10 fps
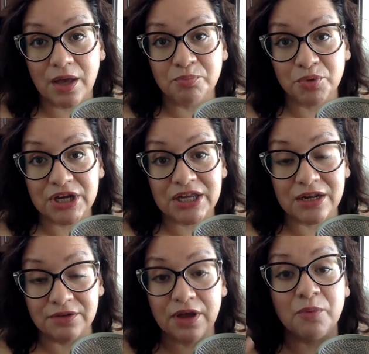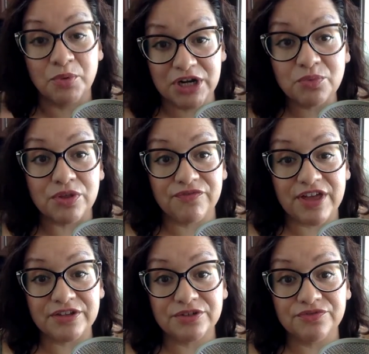breed, a breed with
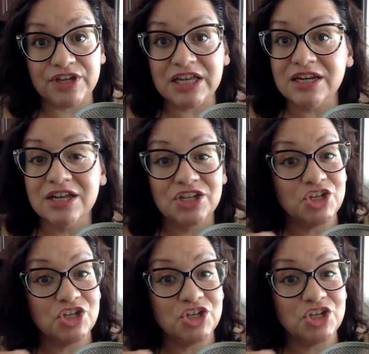feathered feet,